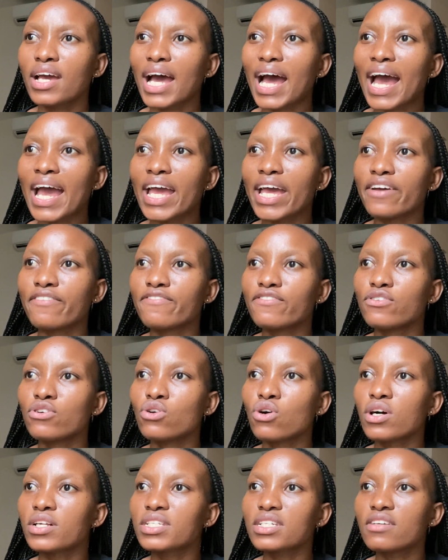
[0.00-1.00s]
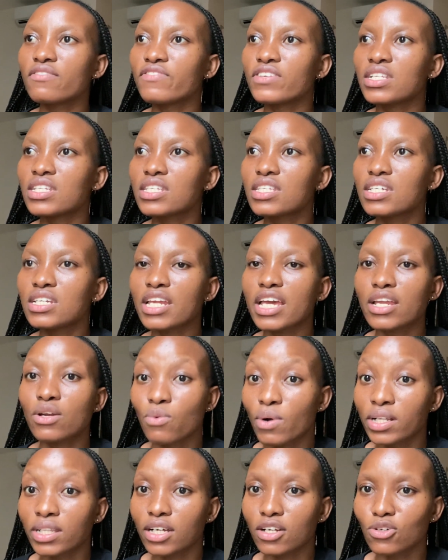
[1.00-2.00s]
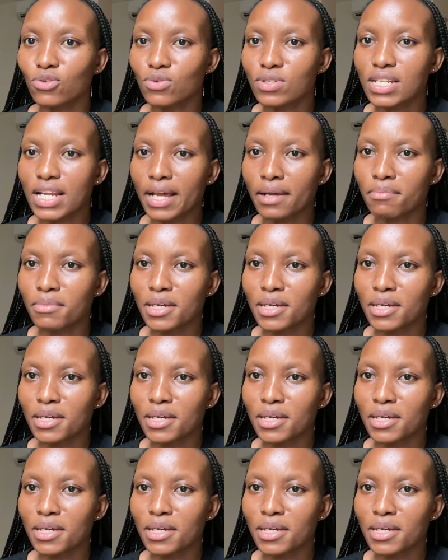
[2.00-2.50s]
I have not even seen anyone that looks like me.